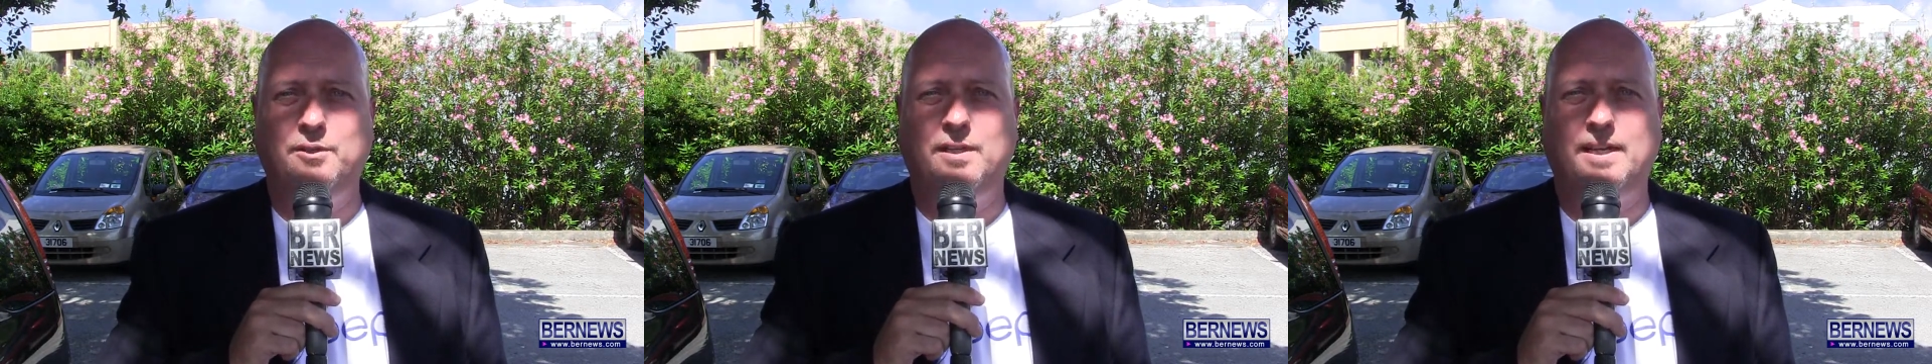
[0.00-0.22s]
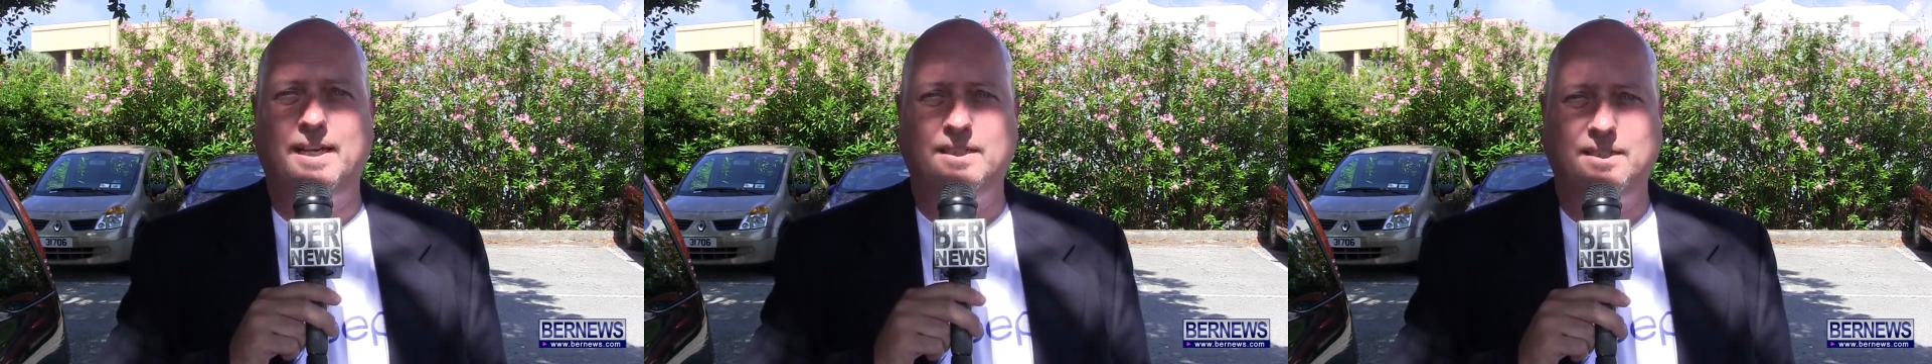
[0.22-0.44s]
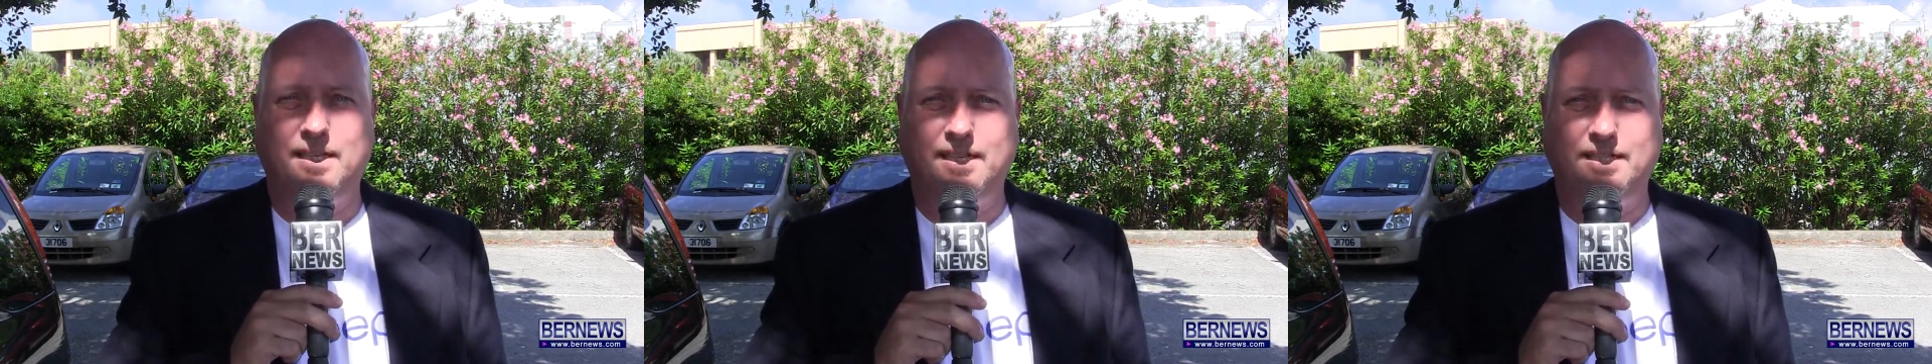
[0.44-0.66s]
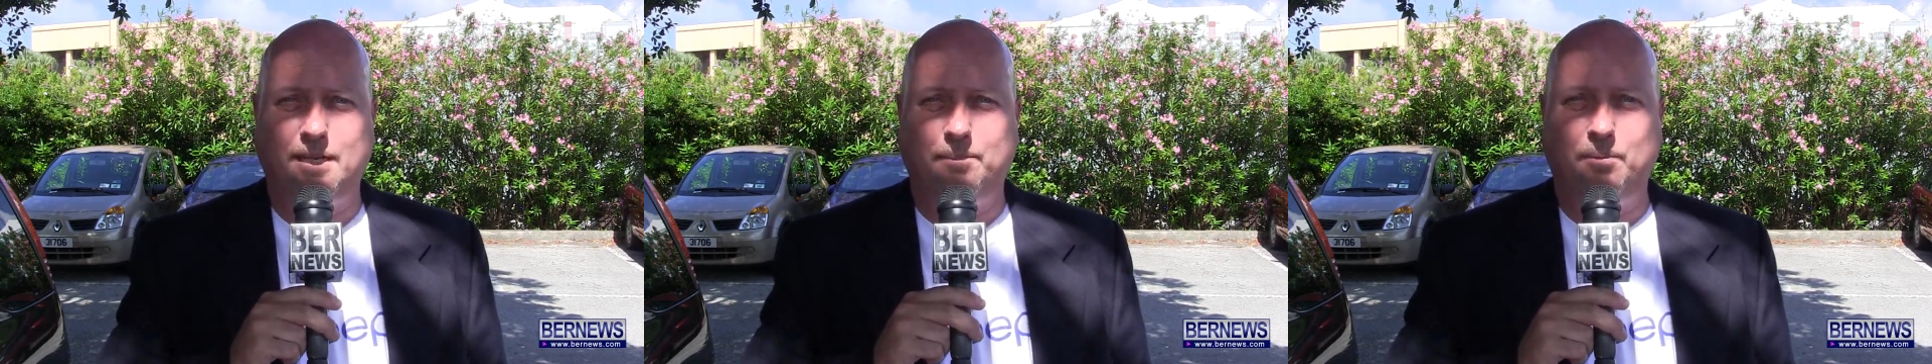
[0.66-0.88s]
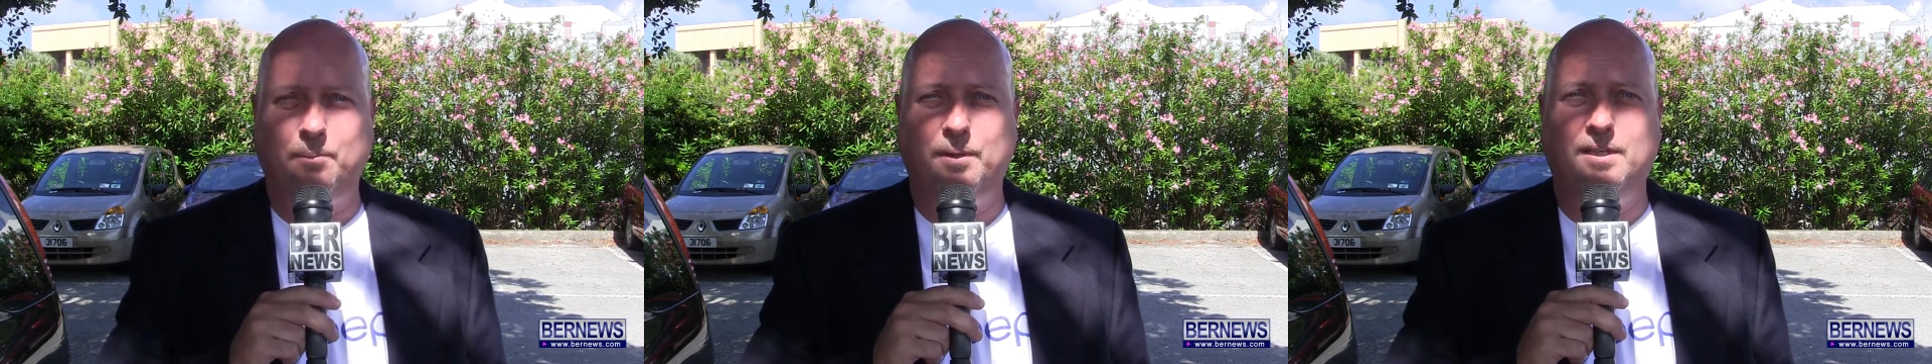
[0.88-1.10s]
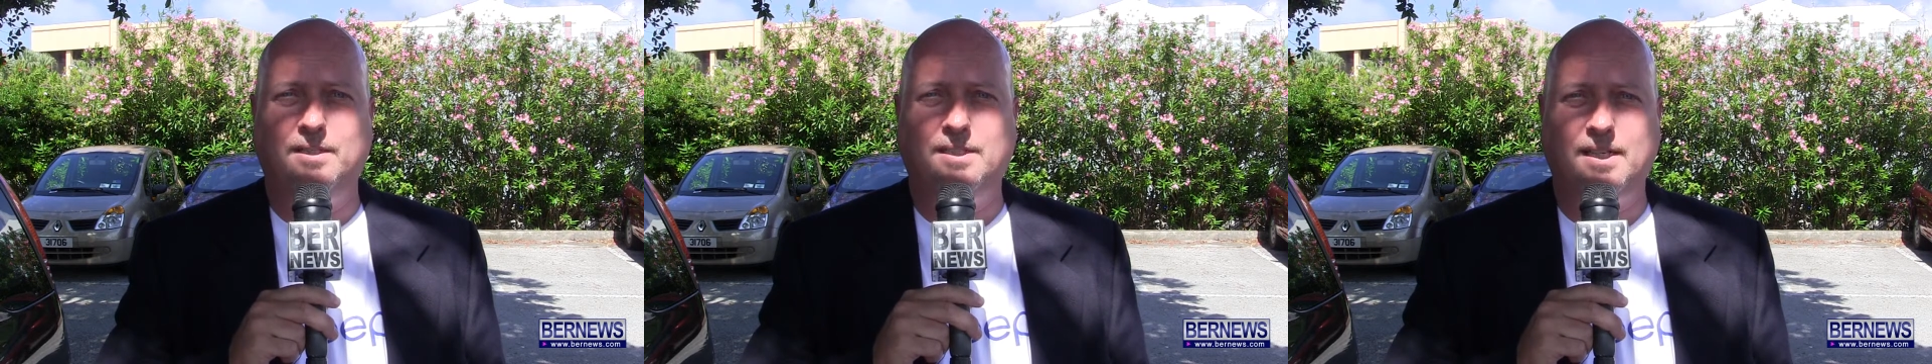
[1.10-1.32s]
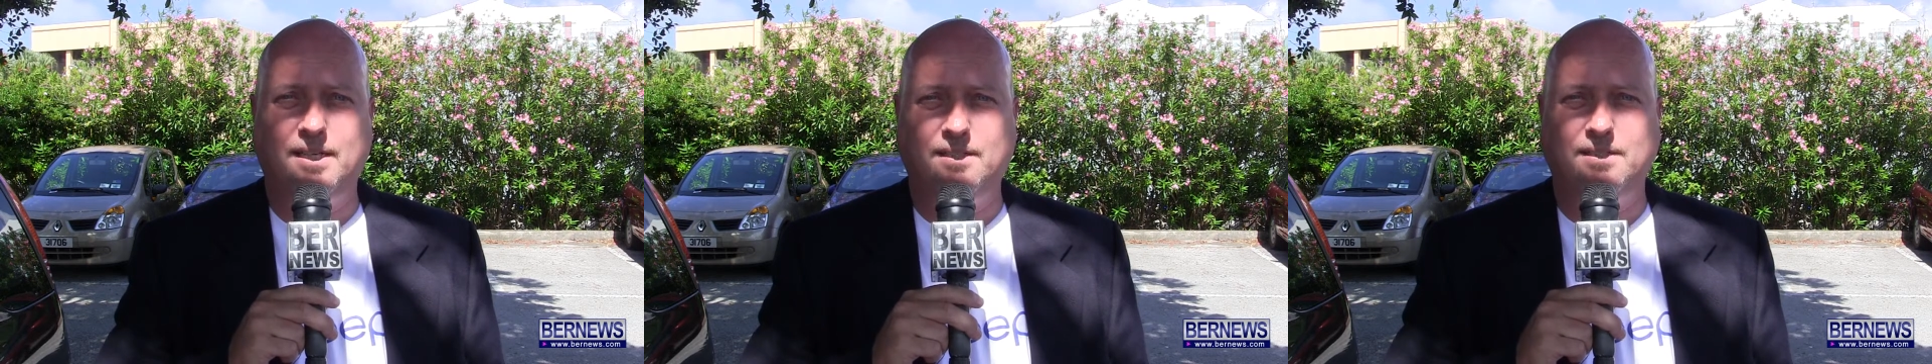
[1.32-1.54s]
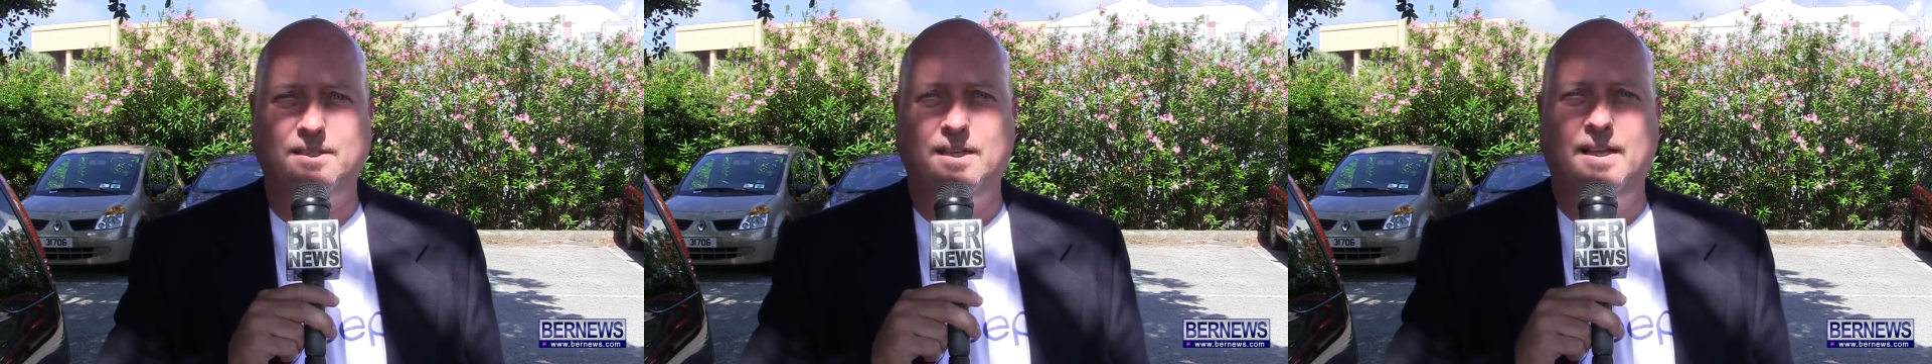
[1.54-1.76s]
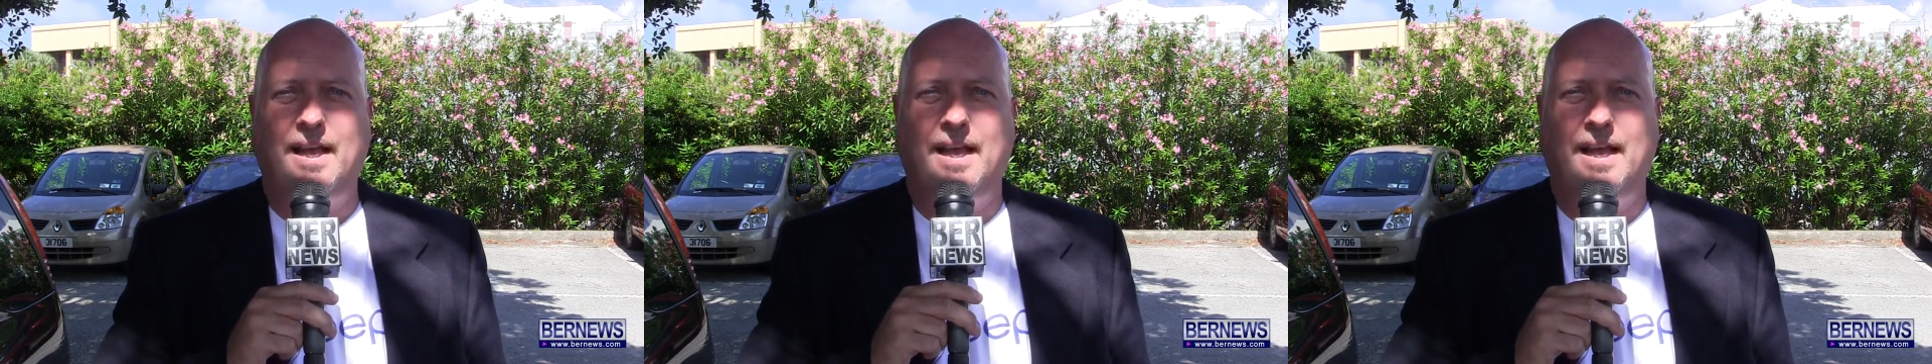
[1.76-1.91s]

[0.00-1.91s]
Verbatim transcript: You can get tickets at Bermuda Ticks